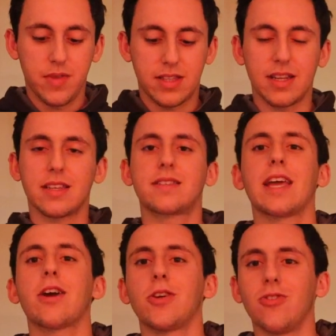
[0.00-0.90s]
it's going to
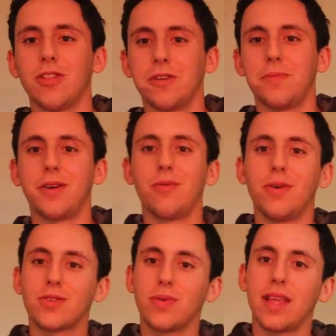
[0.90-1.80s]
scare you a little bit
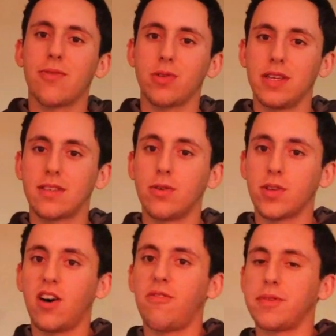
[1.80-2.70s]
almost when that release goes
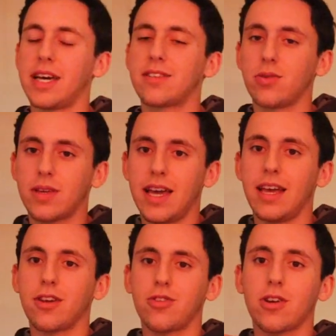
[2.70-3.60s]
off. But that's
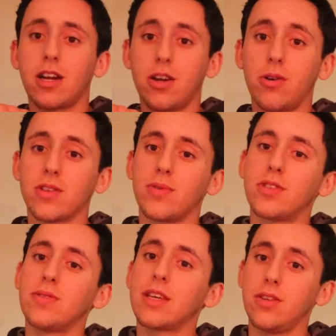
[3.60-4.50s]
okay, because you're going to notice
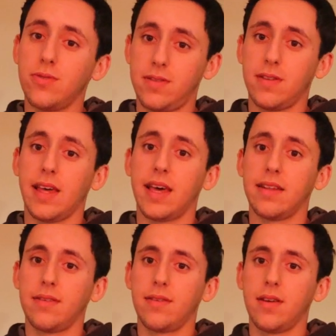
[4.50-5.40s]
once you get used to
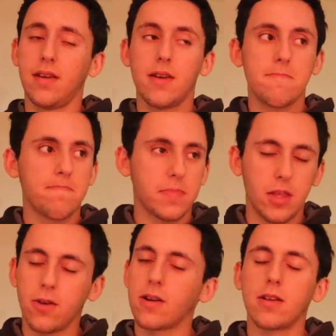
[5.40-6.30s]
that,
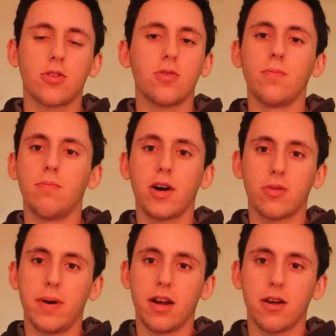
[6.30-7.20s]
you're going to shoot
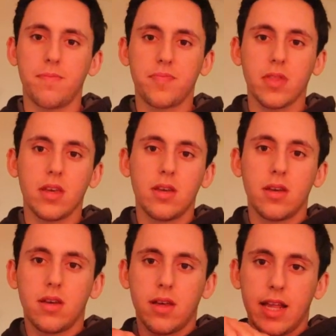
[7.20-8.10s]
much better.
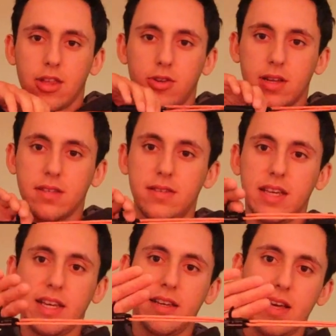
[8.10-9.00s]
And as you can
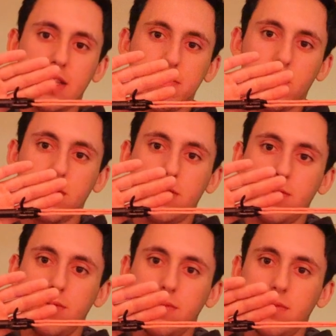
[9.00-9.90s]
see, as I'm going
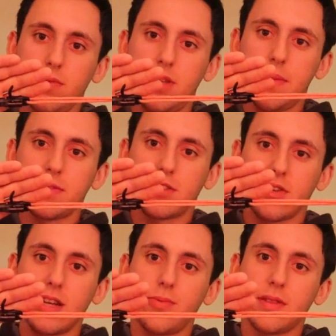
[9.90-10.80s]
to
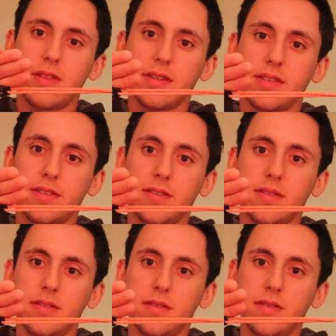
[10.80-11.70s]
demonstrate with this